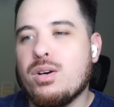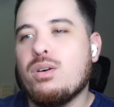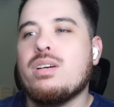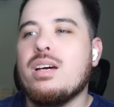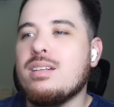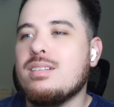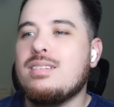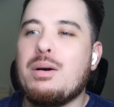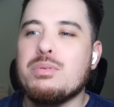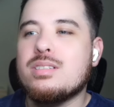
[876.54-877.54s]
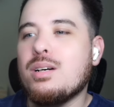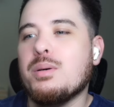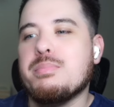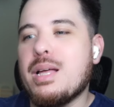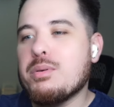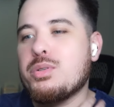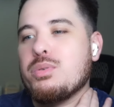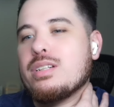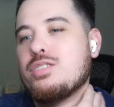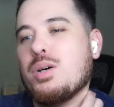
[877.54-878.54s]
Okay, that was dope. That was
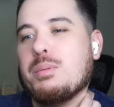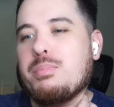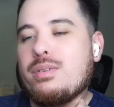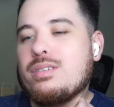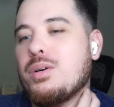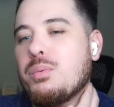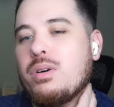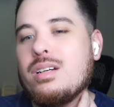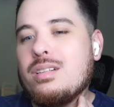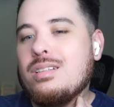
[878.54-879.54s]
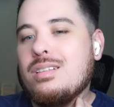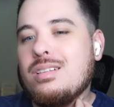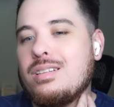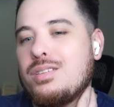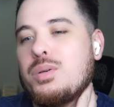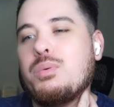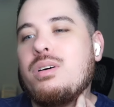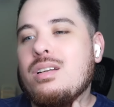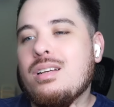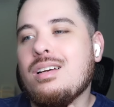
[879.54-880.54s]
really dope. You know what? You know
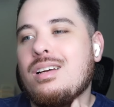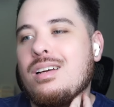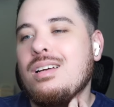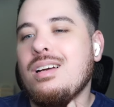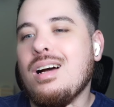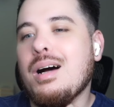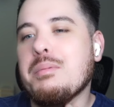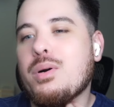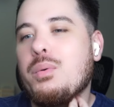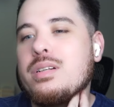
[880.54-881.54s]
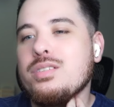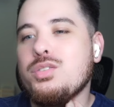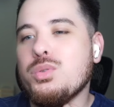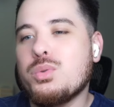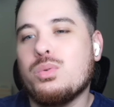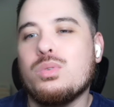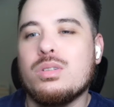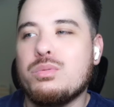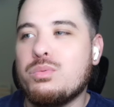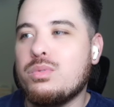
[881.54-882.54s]
what? I'm going to.